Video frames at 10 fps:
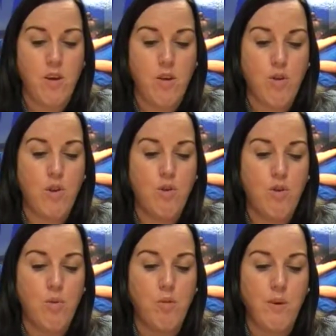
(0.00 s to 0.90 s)
she knew
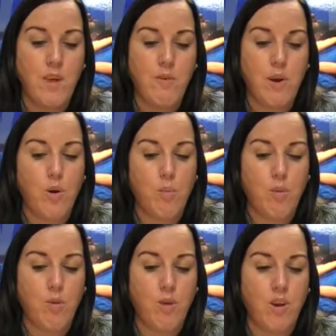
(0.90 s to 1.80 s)
she was being given an
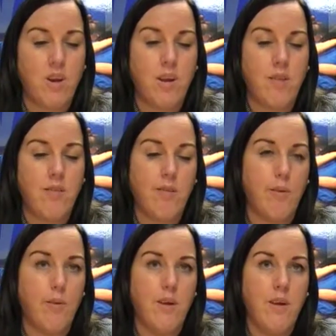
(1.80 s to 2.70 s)
opportunity. And
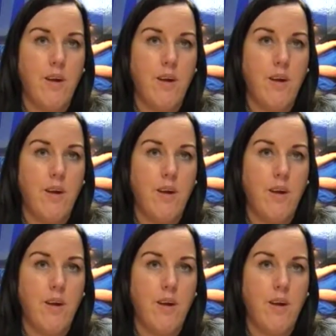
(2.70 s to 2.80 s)
so,